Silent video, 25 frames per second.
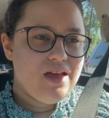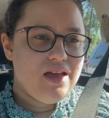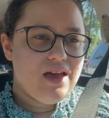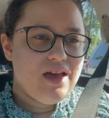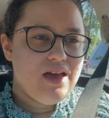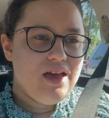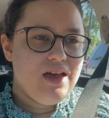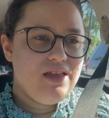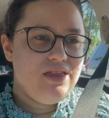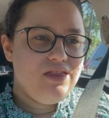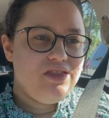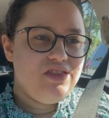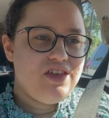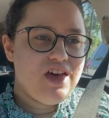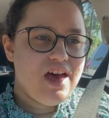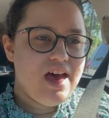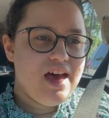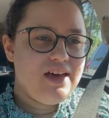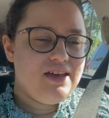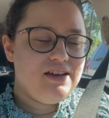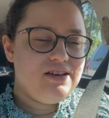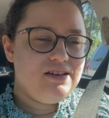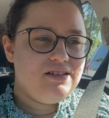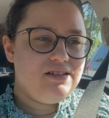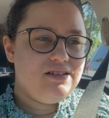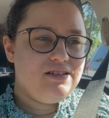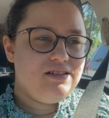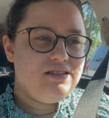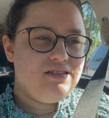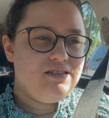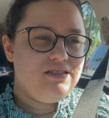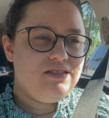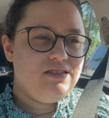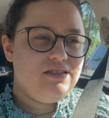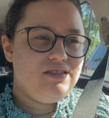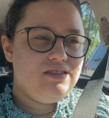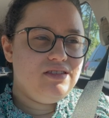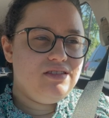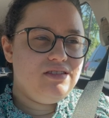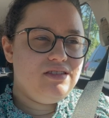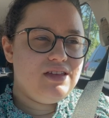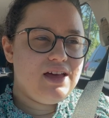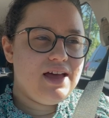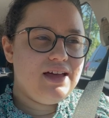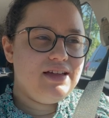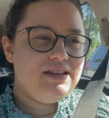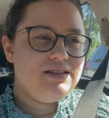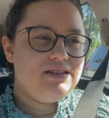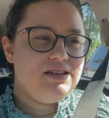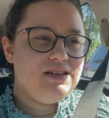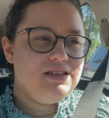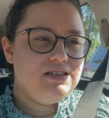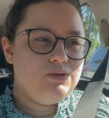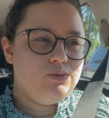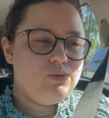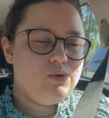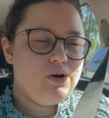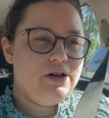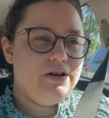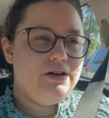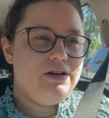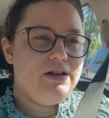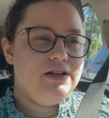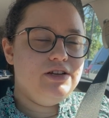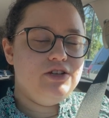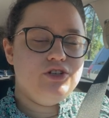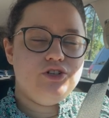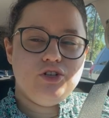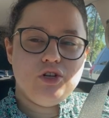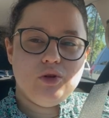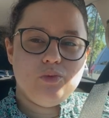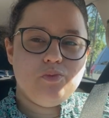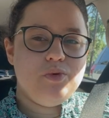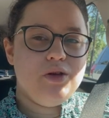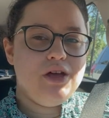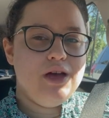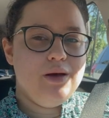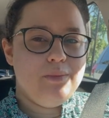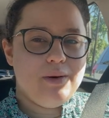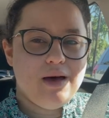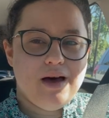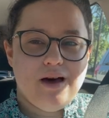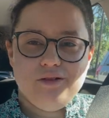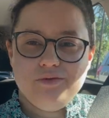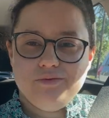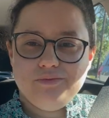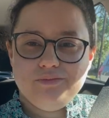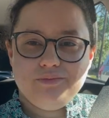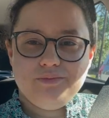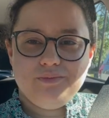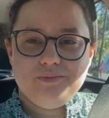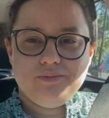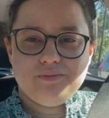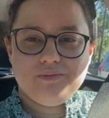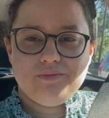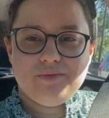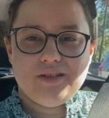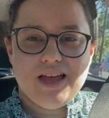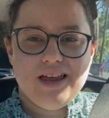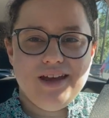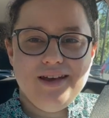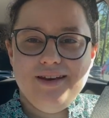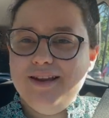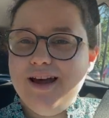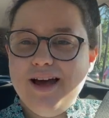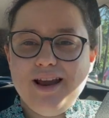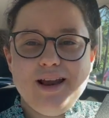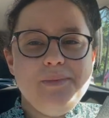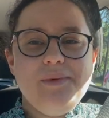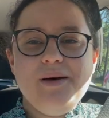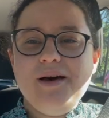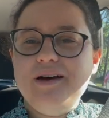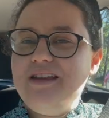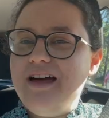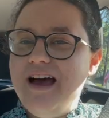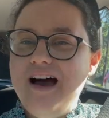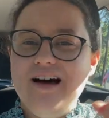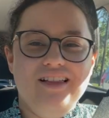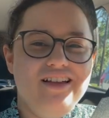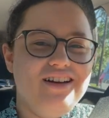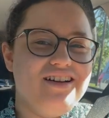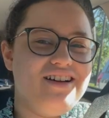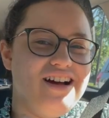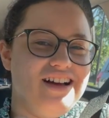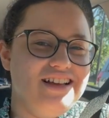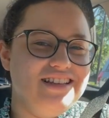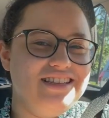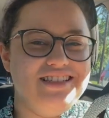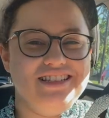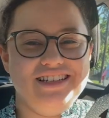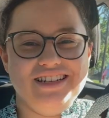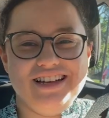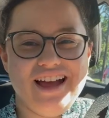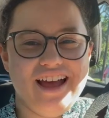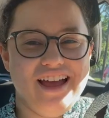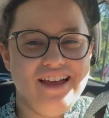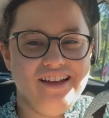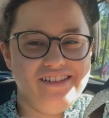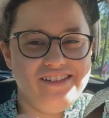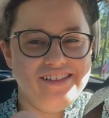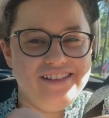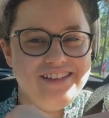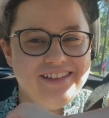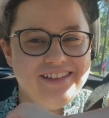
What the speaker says: And that is what it should be about. And not about Holocaust denial.